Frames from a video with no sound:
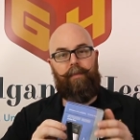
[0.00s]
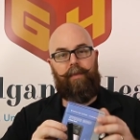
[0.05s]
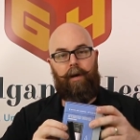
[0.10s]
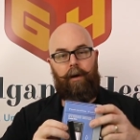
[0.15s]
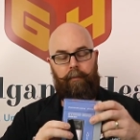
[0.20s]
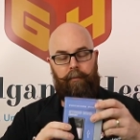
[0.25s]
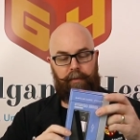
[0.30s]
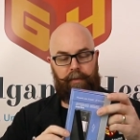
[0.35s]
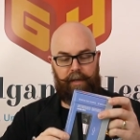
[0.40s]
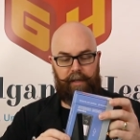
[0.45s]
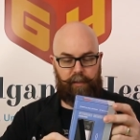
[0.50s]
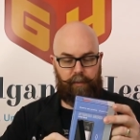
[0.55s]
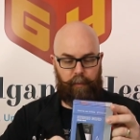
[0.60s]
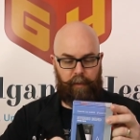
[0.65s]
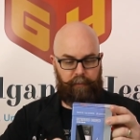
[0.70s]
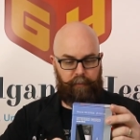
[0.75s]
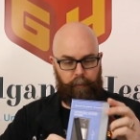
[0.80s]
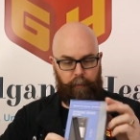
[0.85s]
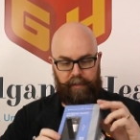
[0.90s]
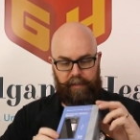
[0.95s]
of this
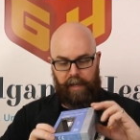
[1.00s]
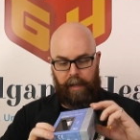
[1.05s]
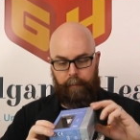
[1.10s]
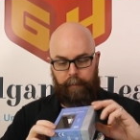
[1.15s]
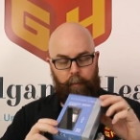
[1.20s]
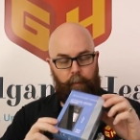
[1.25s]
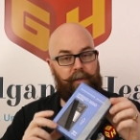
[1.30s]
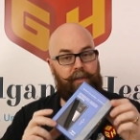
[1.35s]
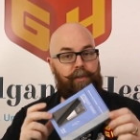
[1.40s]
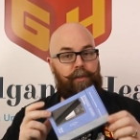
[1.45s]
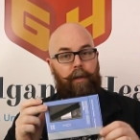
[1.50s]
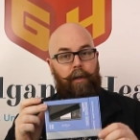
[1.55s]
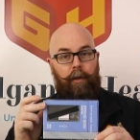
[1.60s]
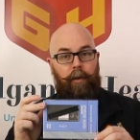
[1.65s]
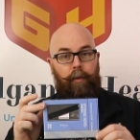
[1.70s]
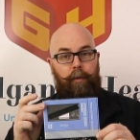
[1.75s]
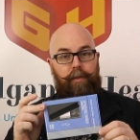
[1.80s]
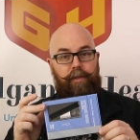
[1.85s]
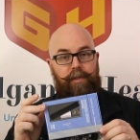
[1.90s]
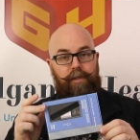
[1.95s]
one, for example, which
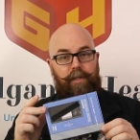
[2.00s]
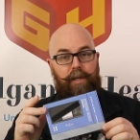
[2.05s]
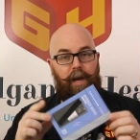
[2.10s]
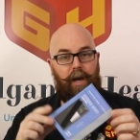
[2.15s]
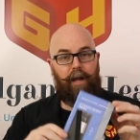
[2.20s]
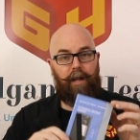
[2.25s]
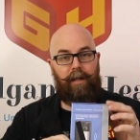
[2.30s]
looks